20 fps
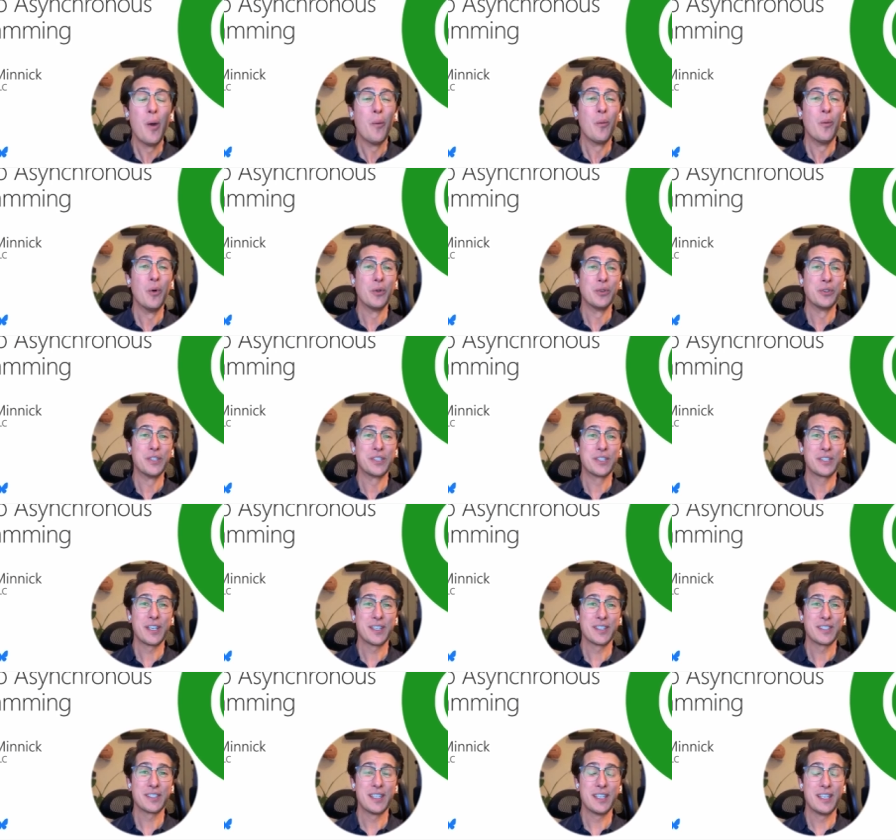We'll
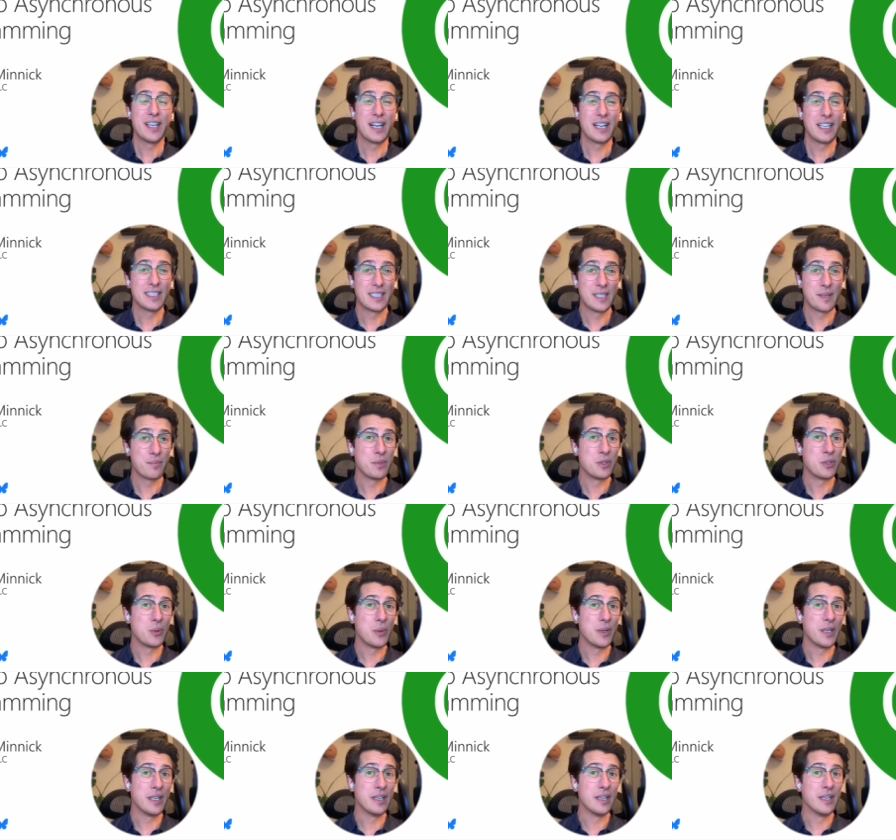discuss the concept
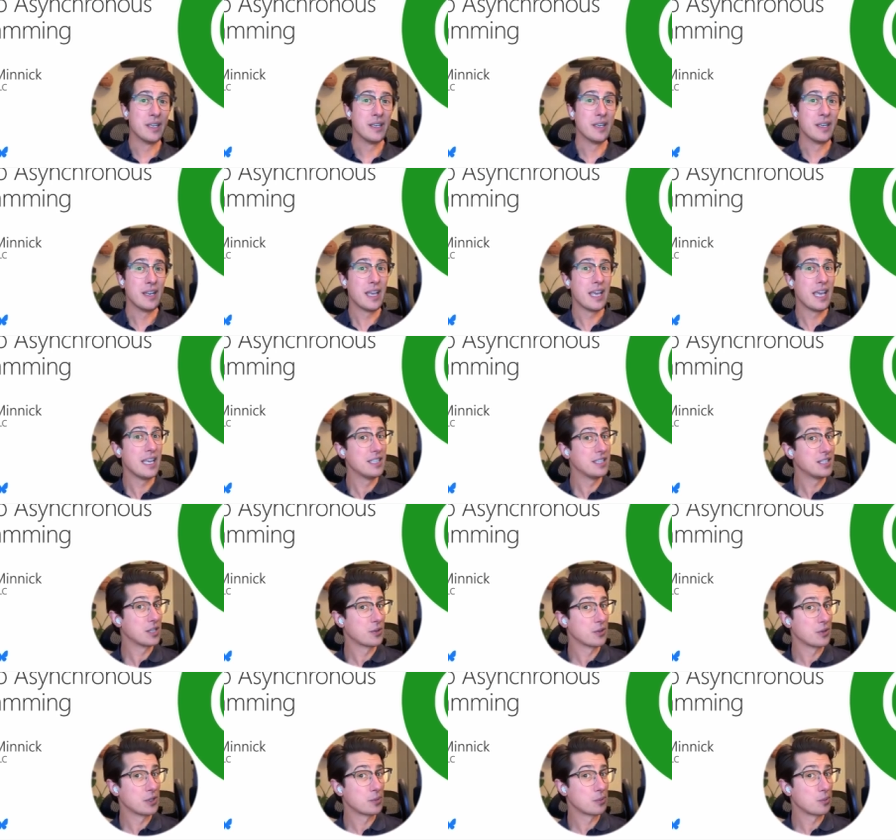between
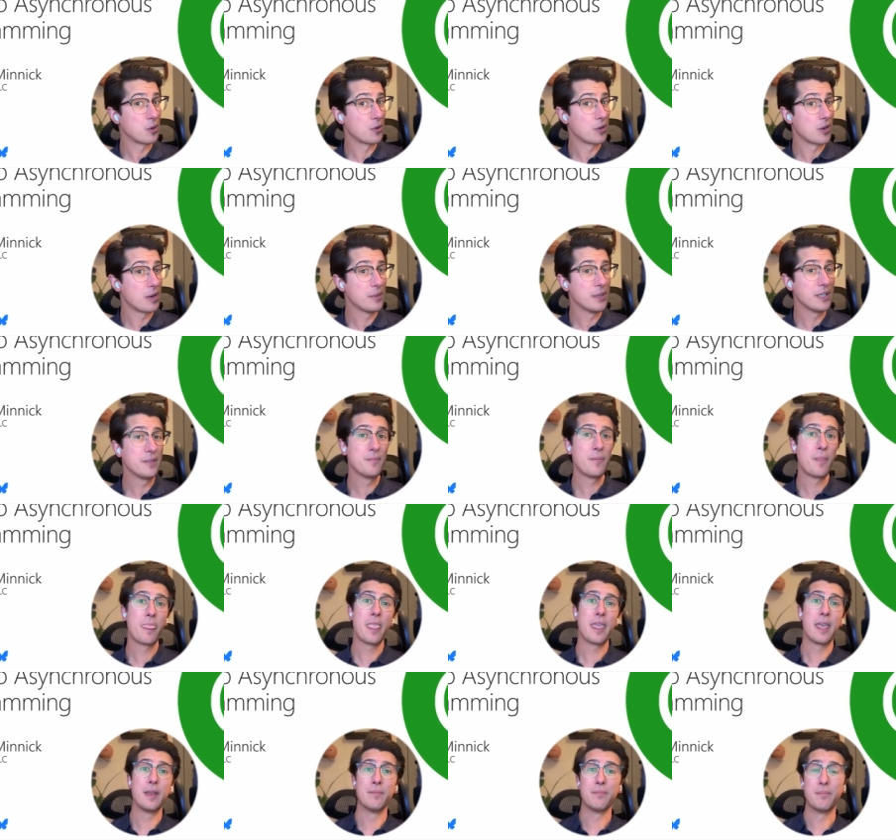asynchronous programming
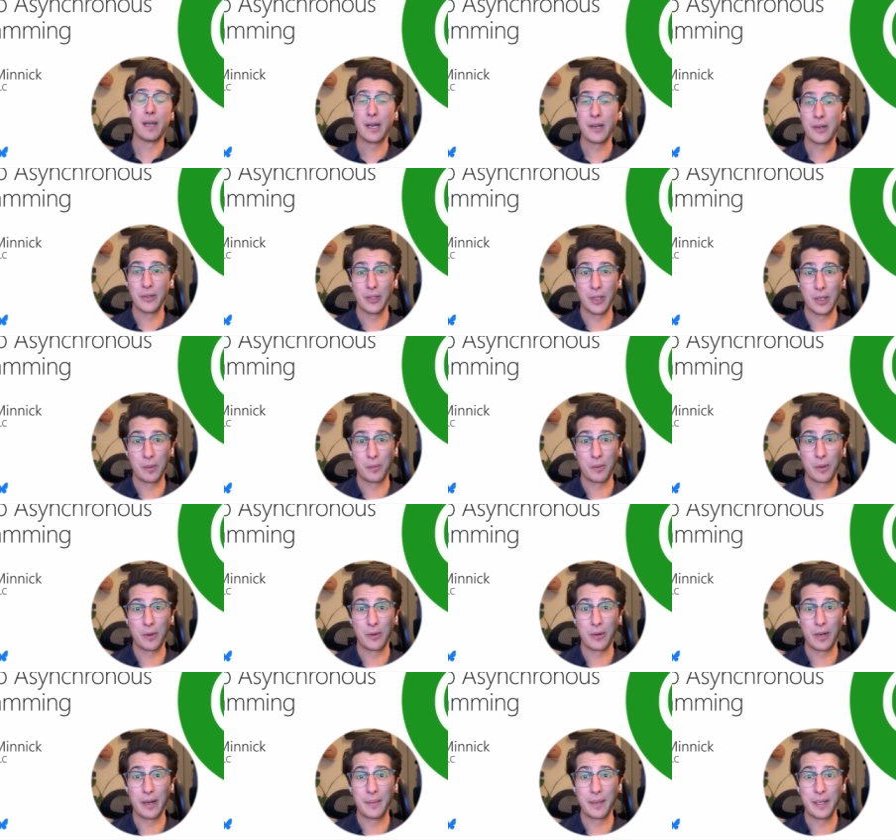and parallel
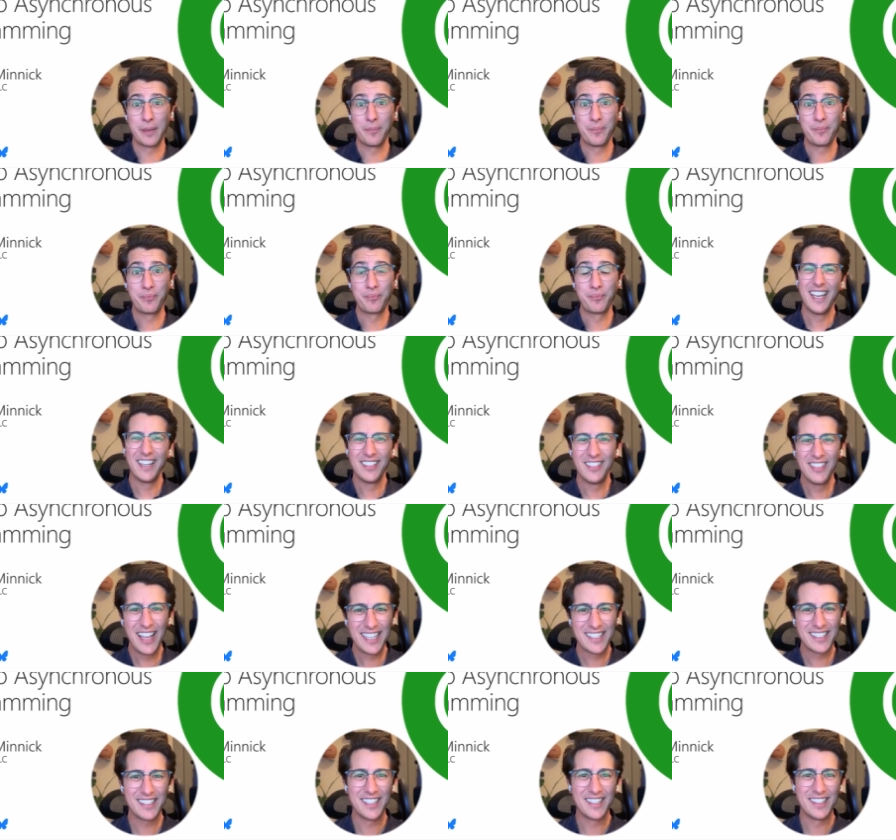programming. And
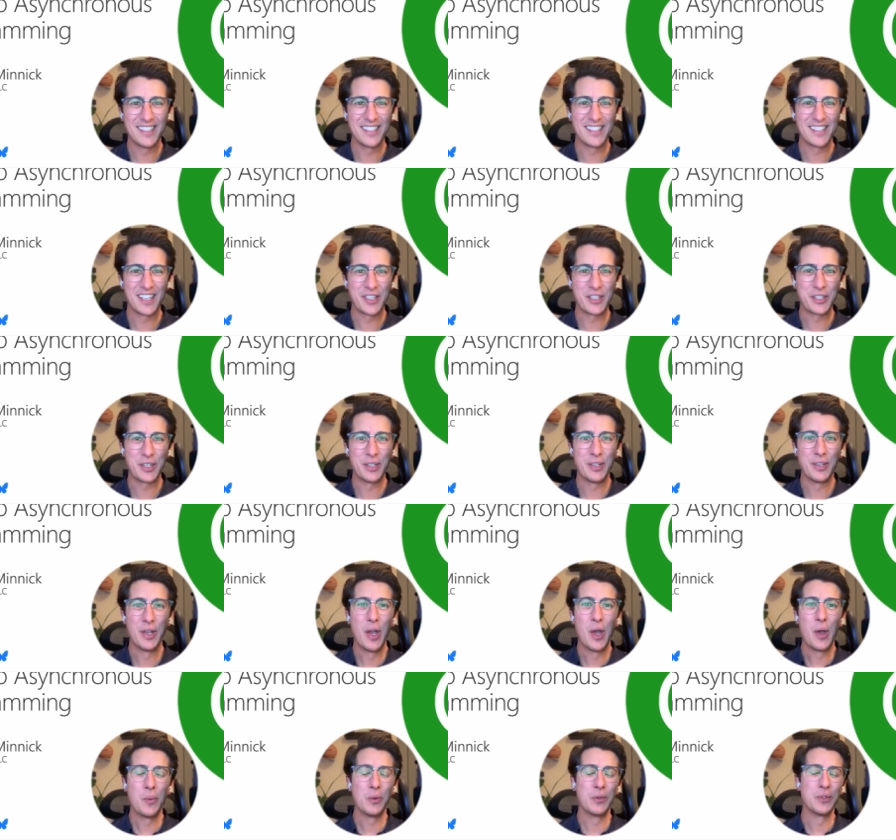lastly, in this section,
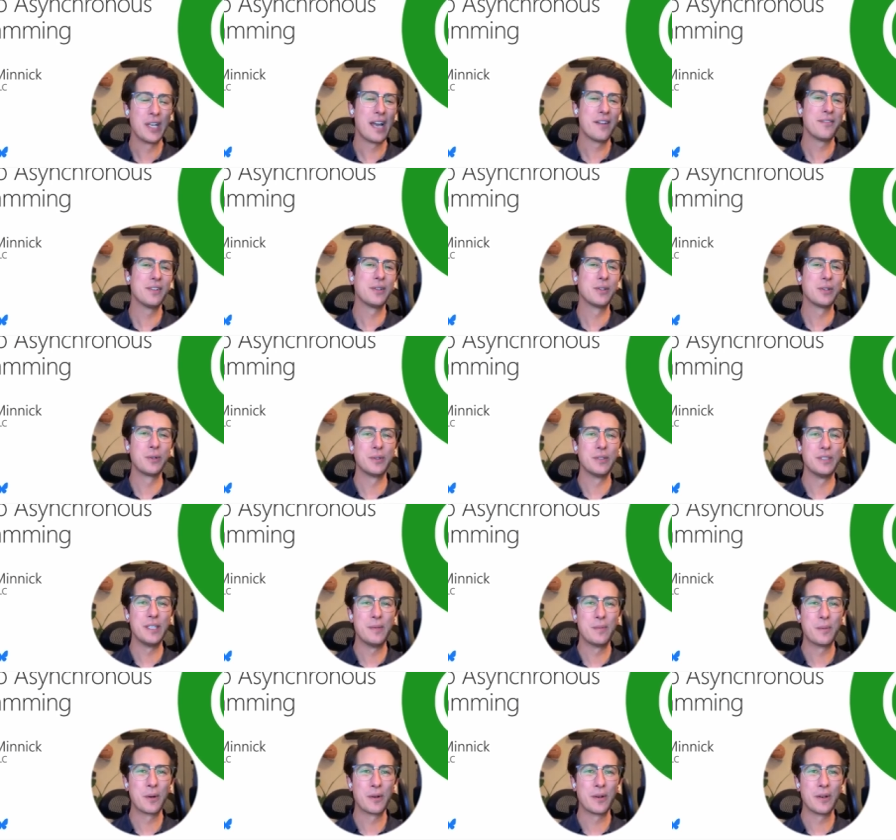we'll dive a little
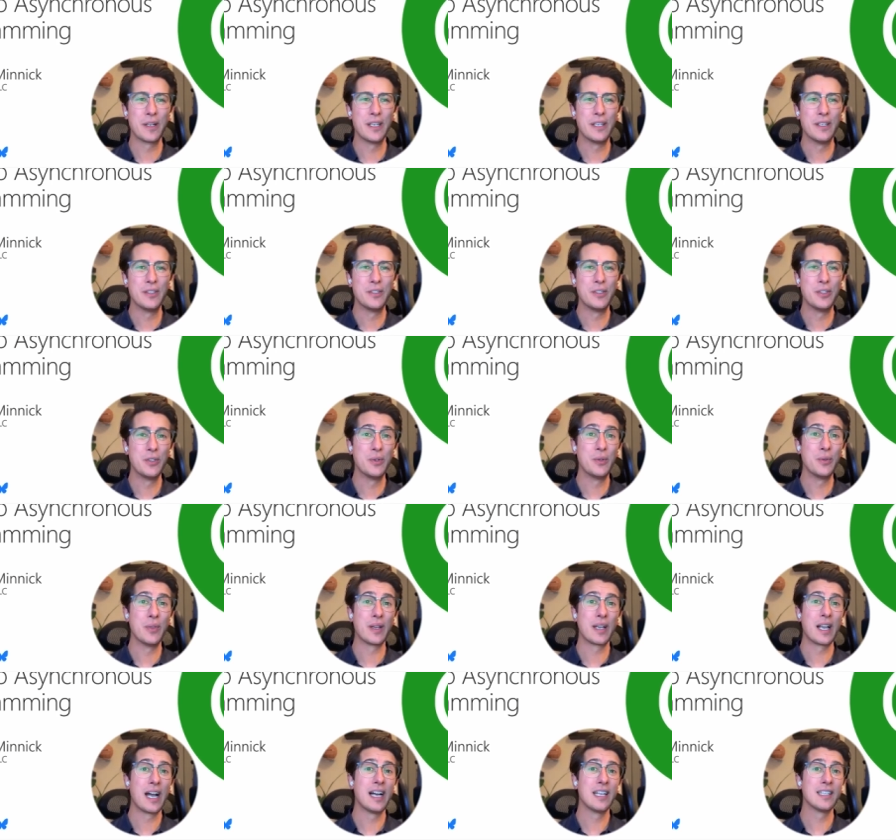deeper into the
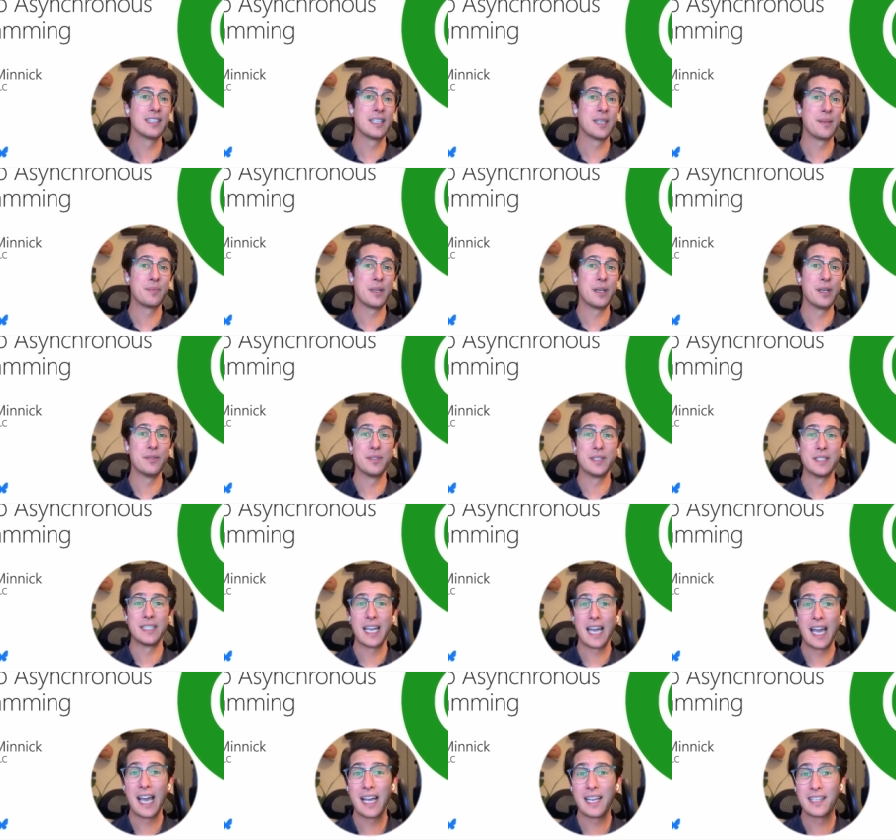concept of a
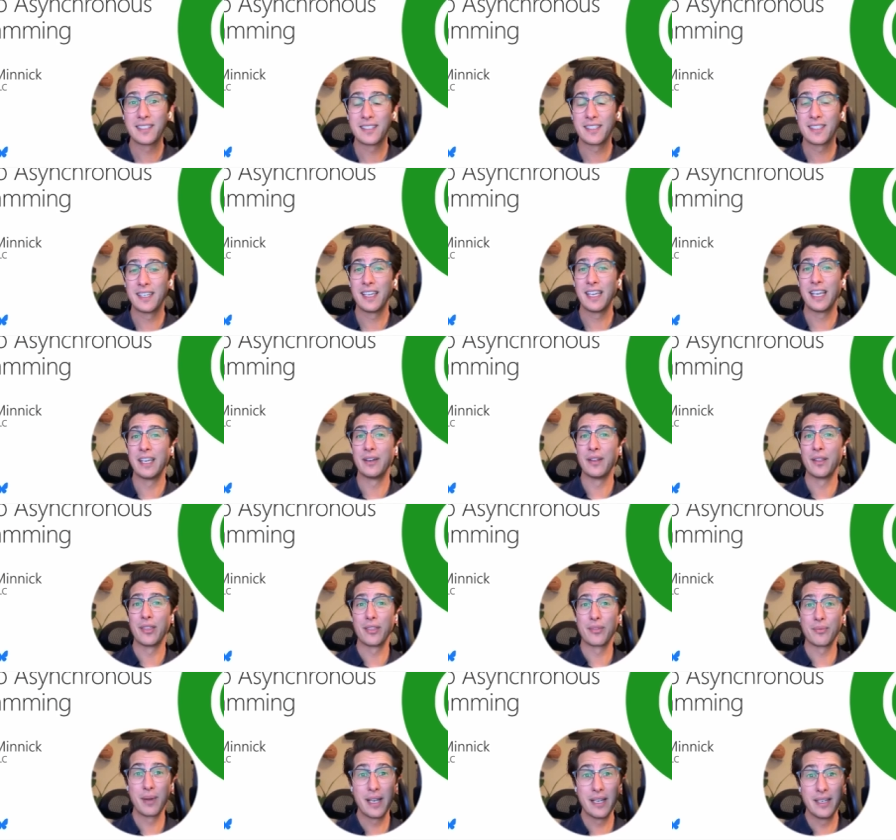task and a
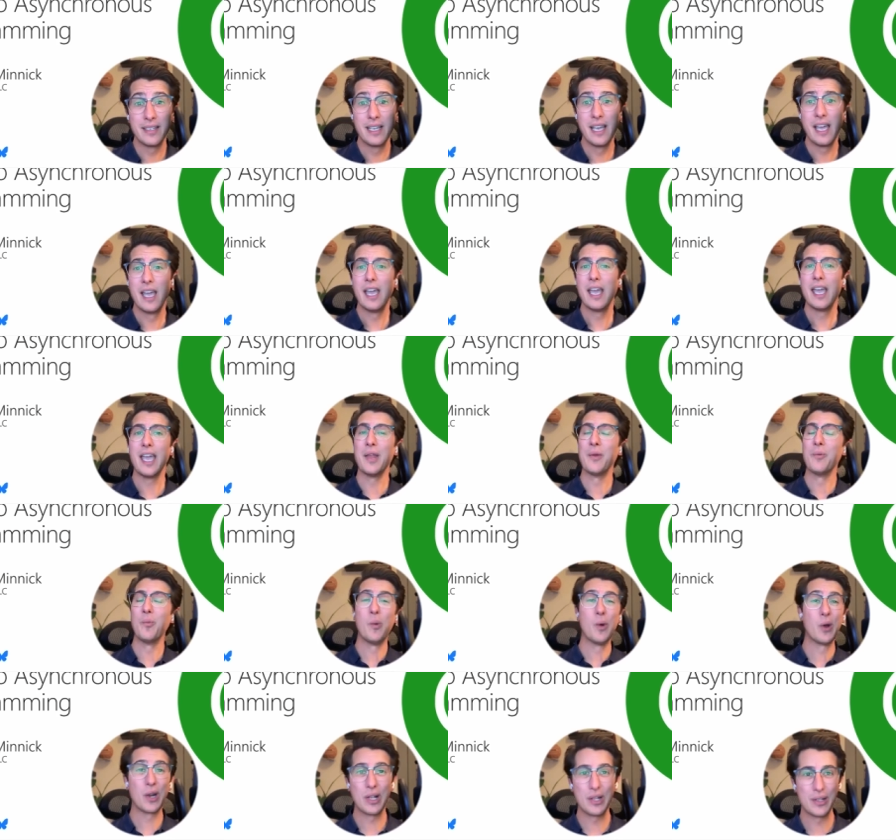thread and
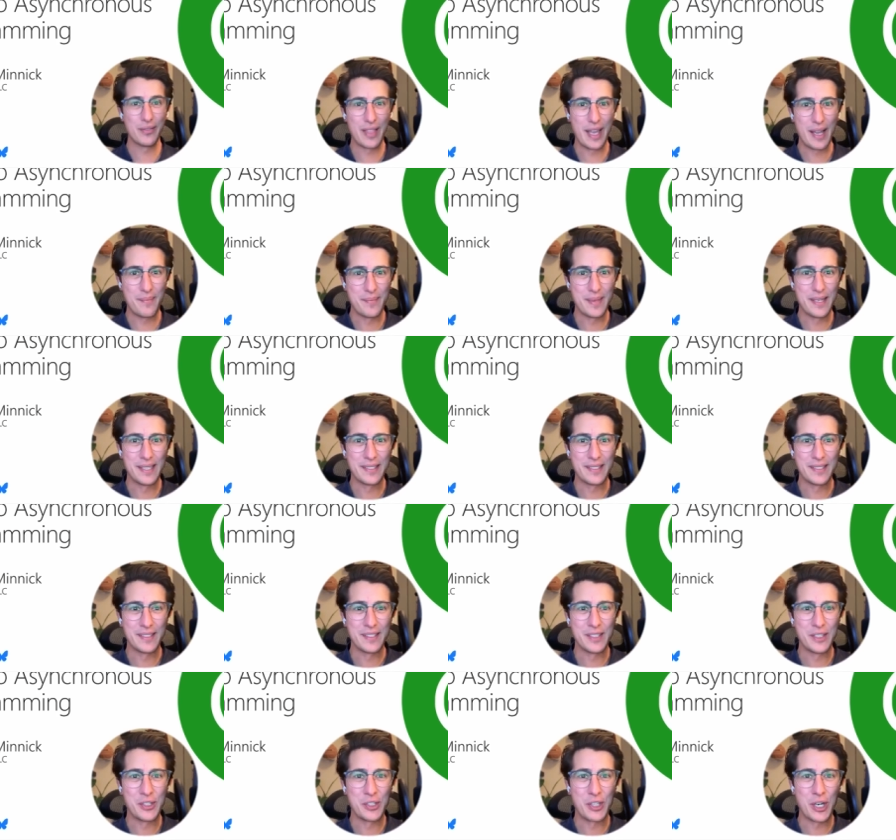what all of that means in
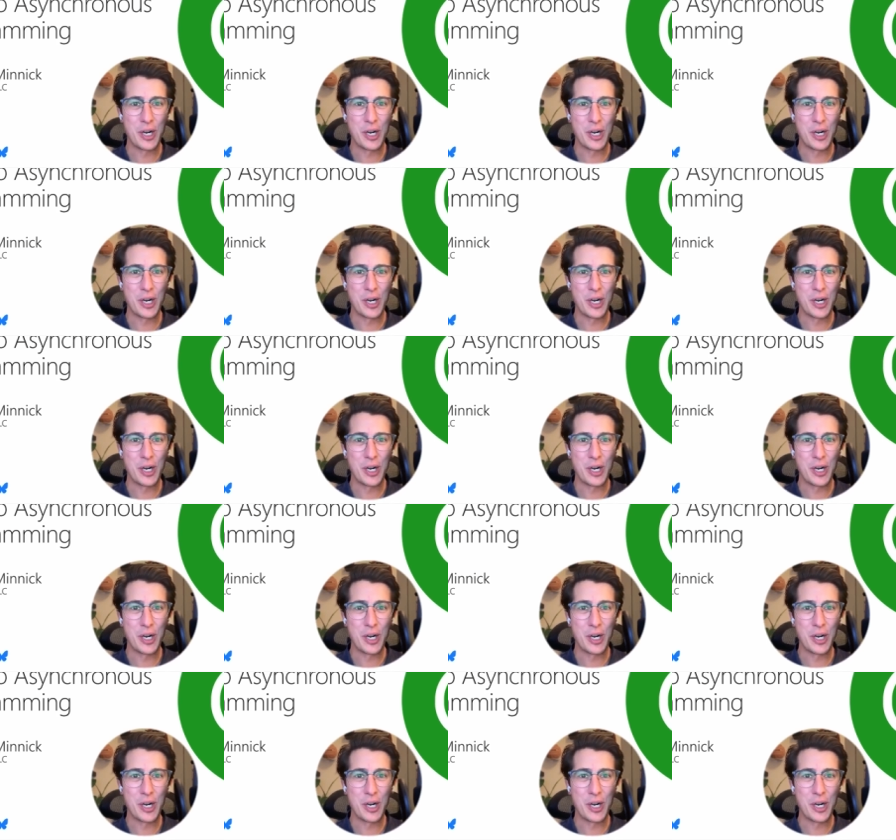C#.